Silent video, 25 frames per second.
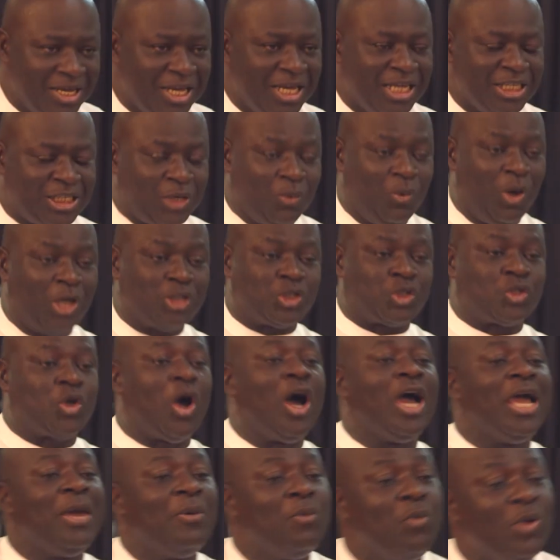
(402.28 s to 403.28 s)
She was
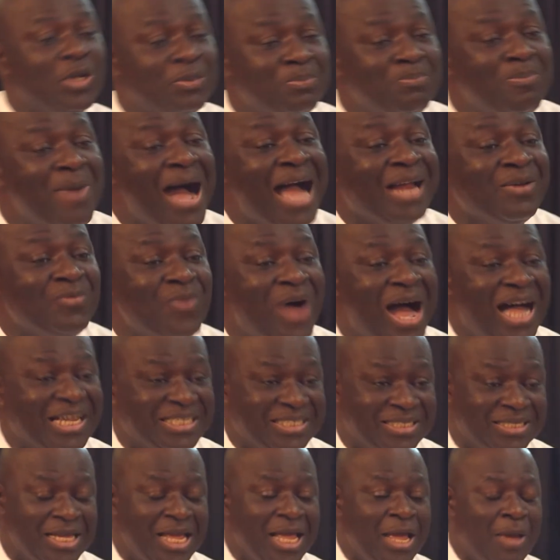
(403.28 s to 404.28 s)
sowing with
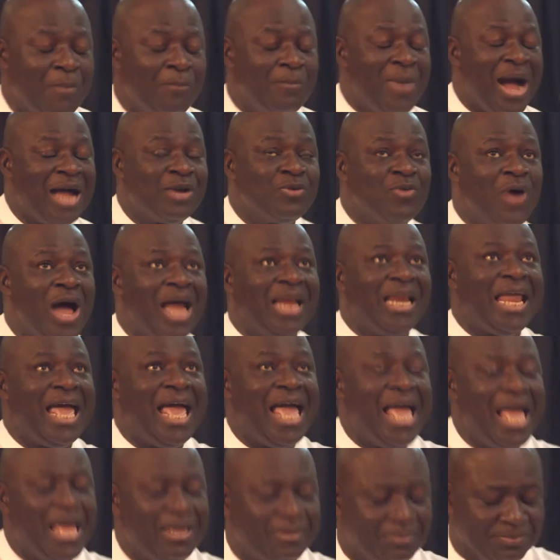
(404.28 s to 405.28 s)
manual, manual
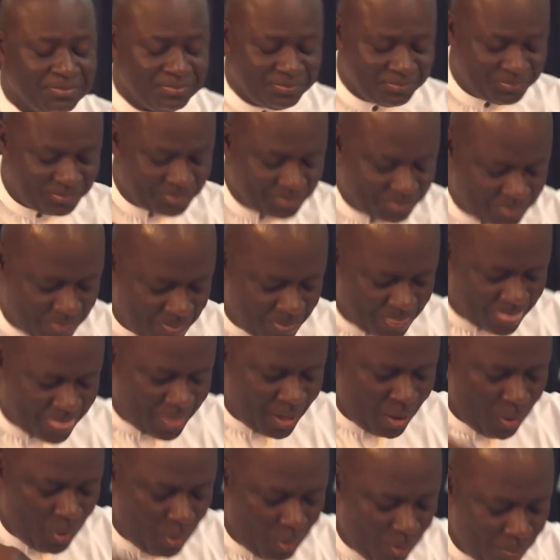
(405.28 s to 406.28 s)
um,
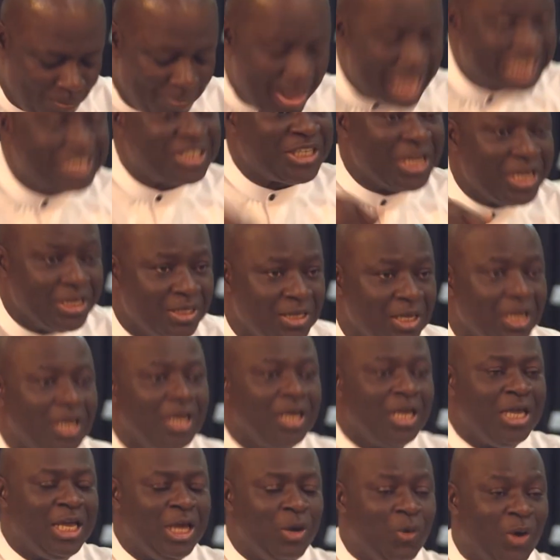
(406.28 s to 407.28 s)
machine.
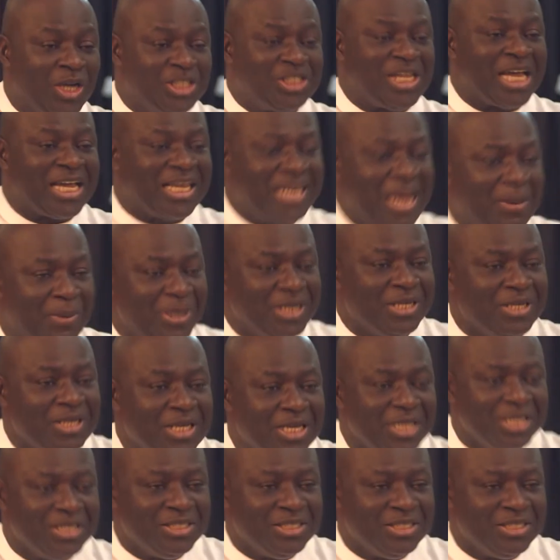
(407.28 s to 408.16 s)
It was shaking her body.